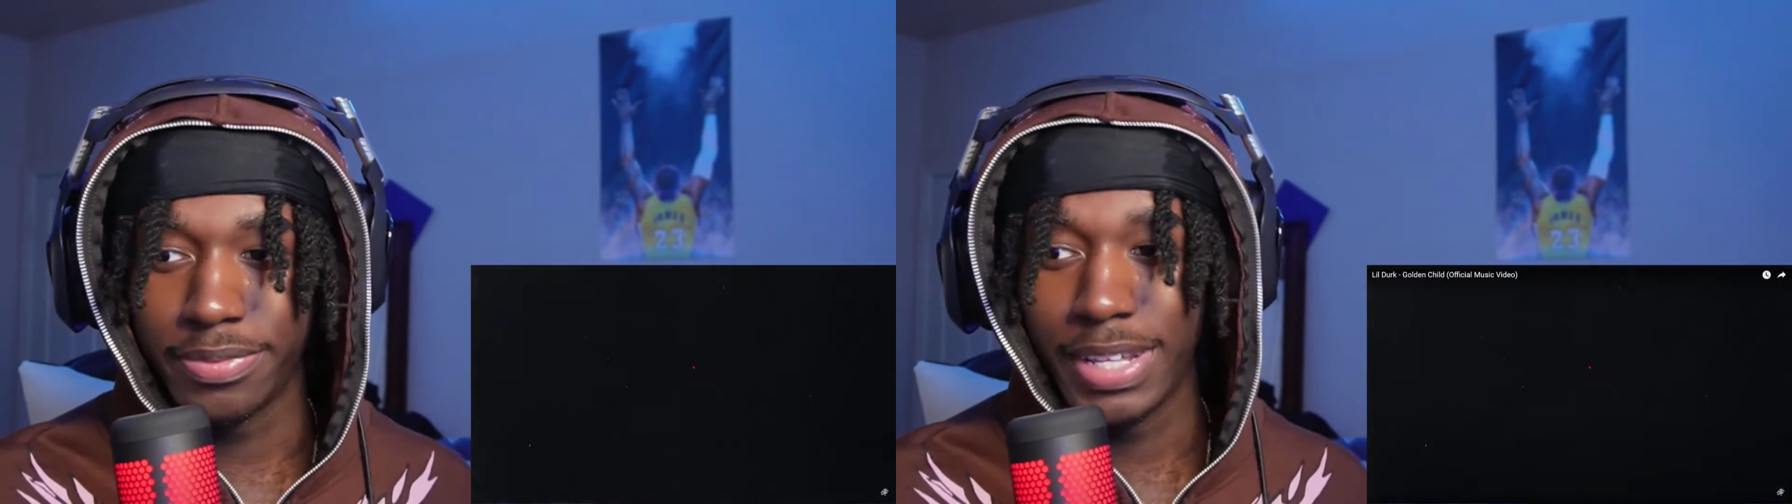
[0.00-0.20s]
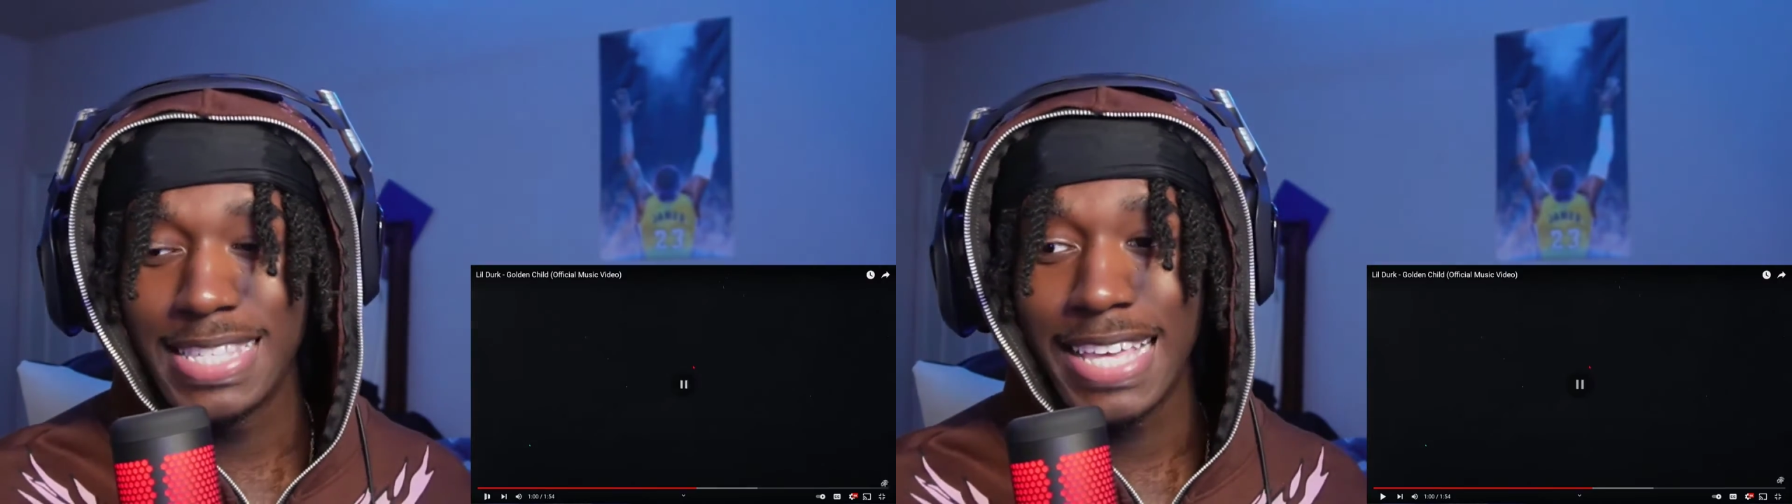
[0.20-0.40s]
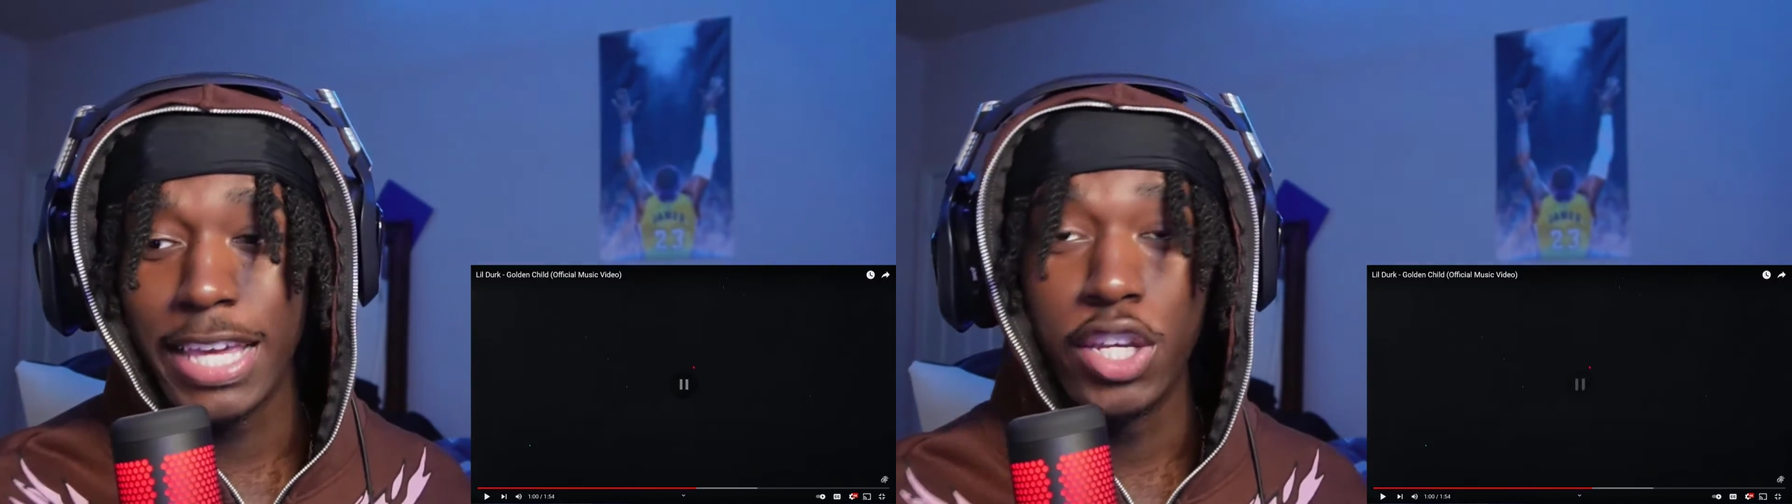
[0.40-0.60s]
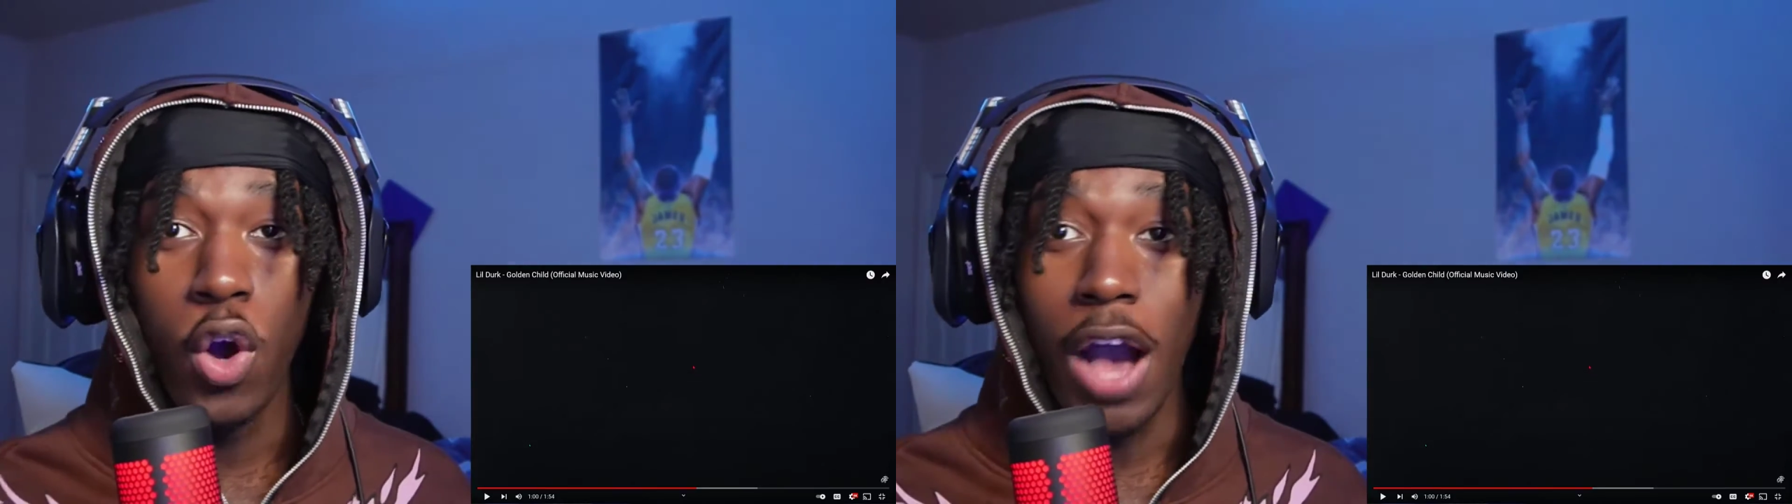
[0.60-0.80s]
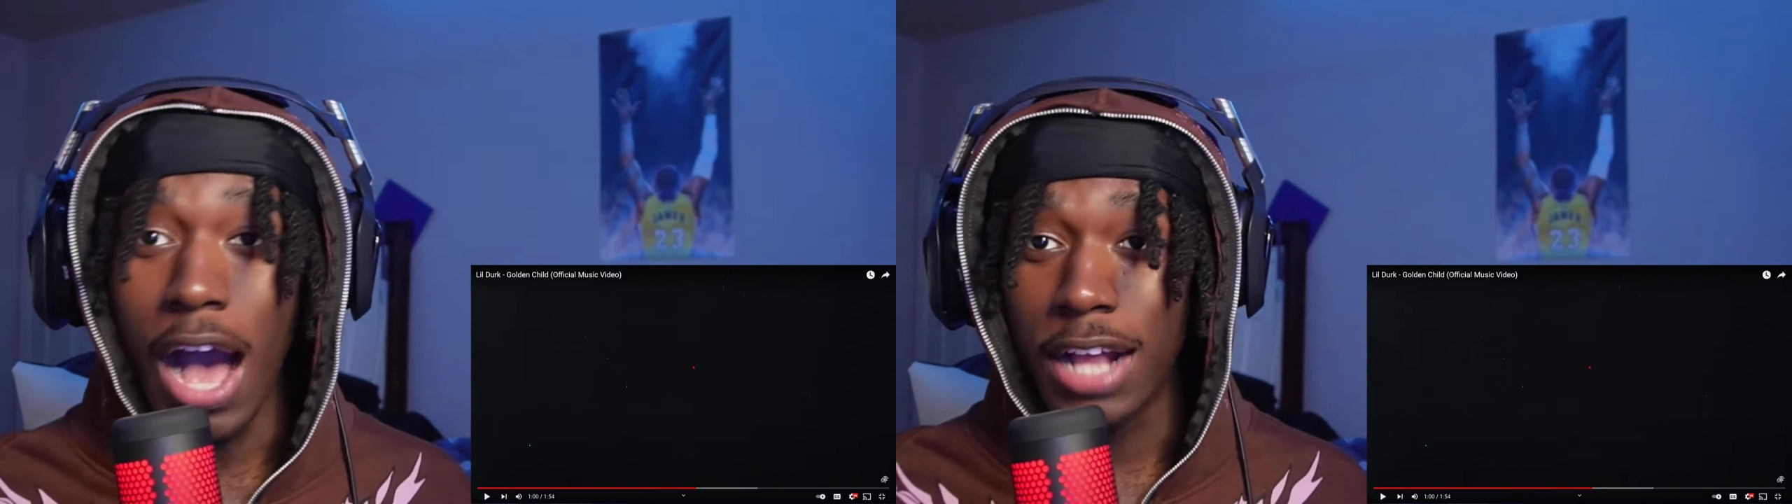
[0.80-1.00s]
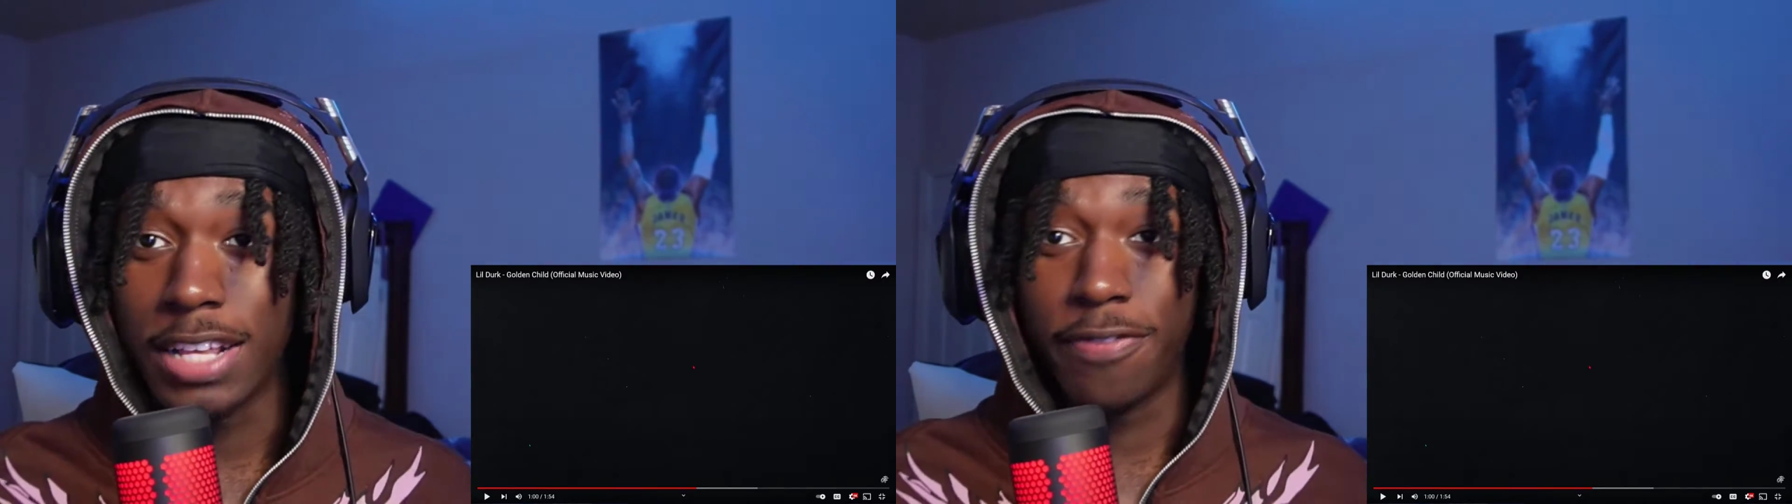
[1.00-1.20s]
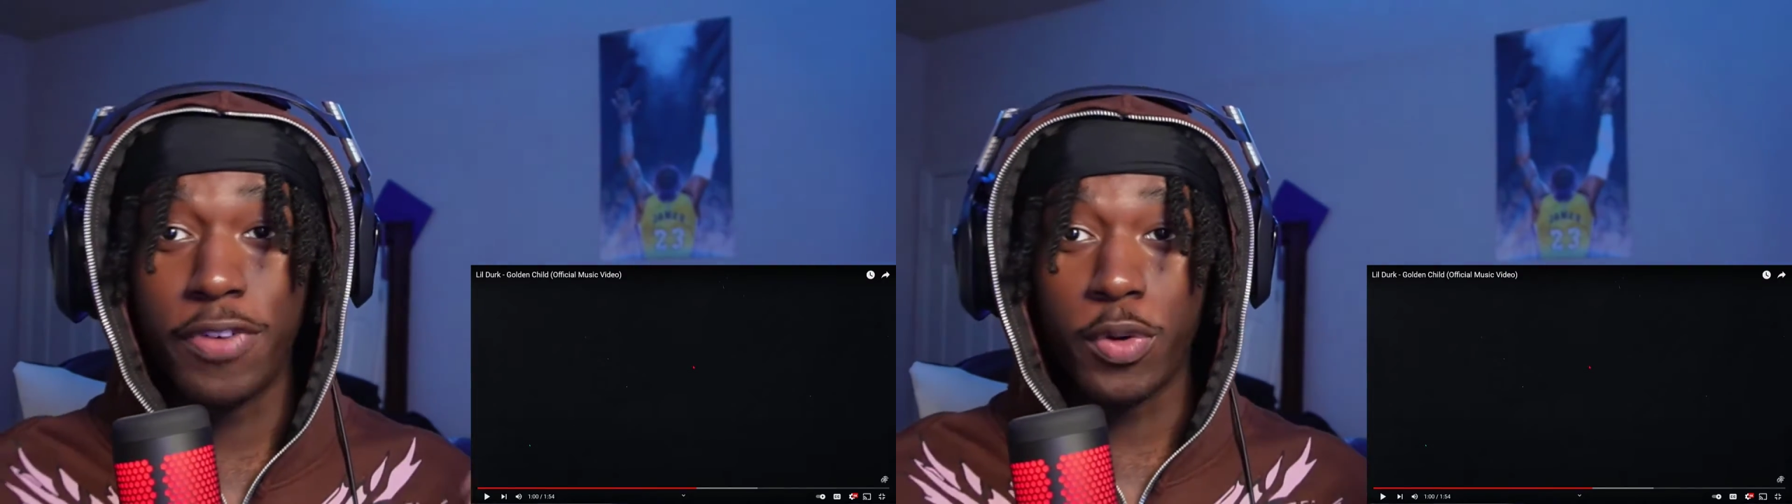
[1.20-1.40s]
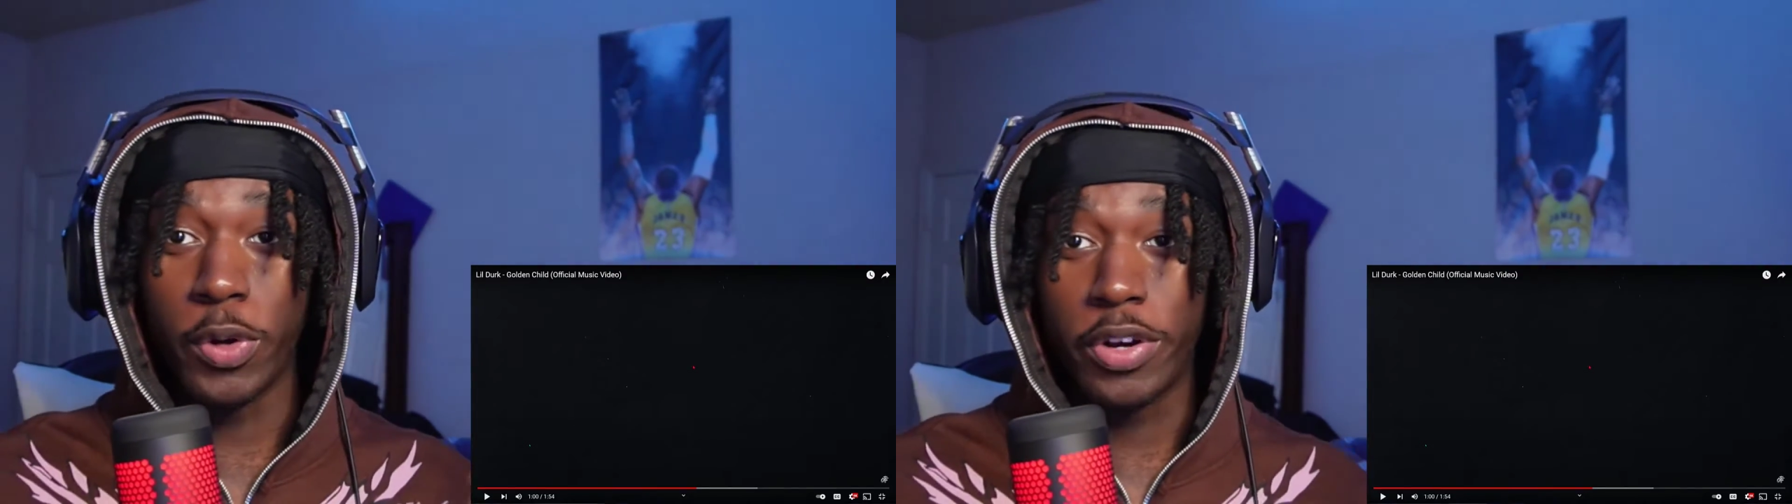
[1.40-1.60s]
He said he know an odd get
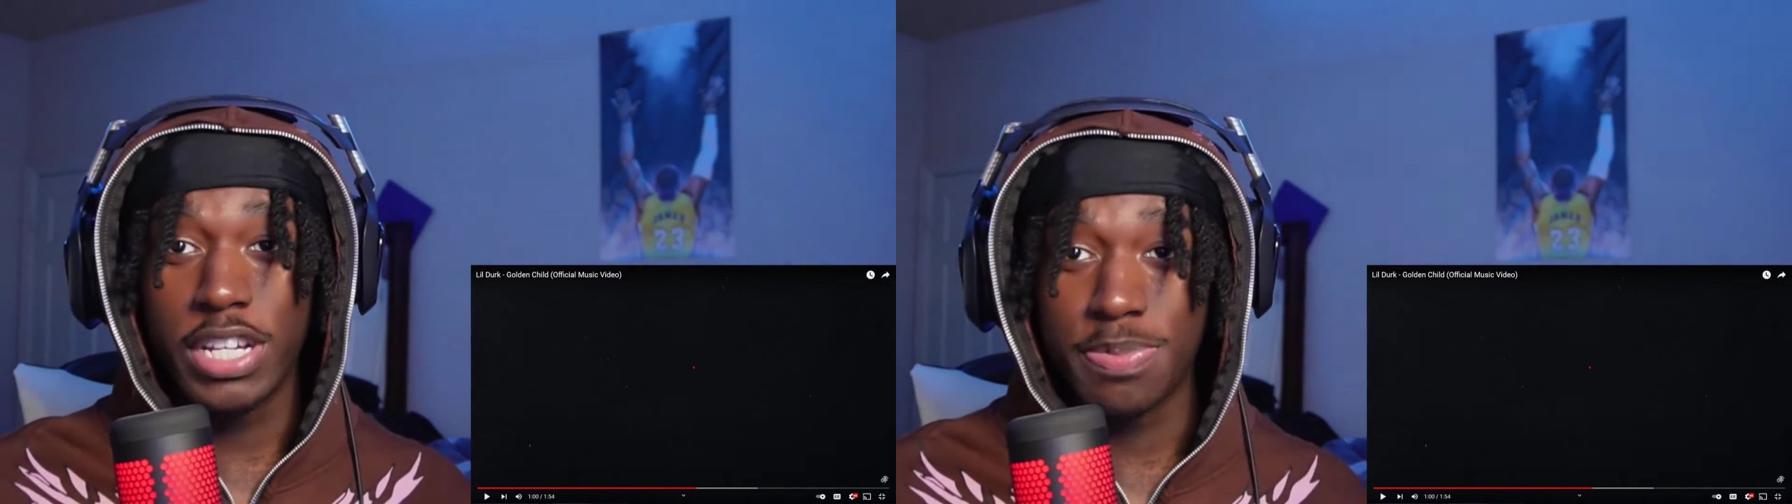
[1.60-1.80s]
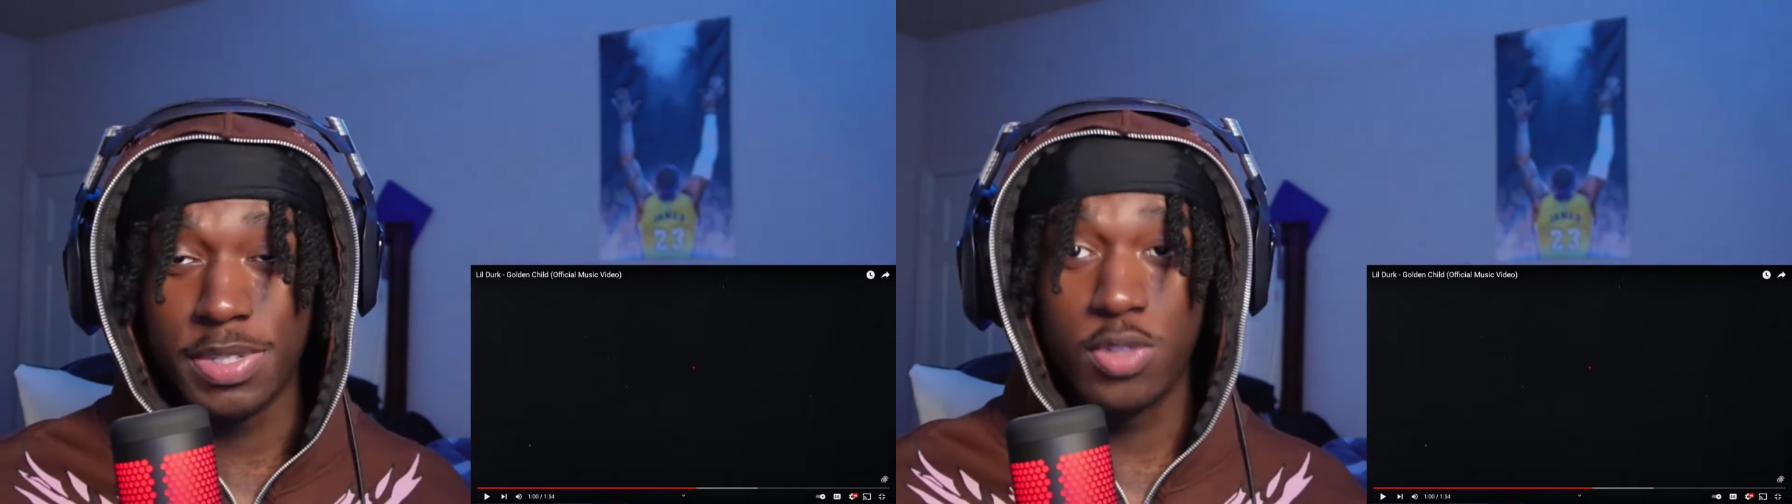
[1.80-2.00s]
fuck with Christmas.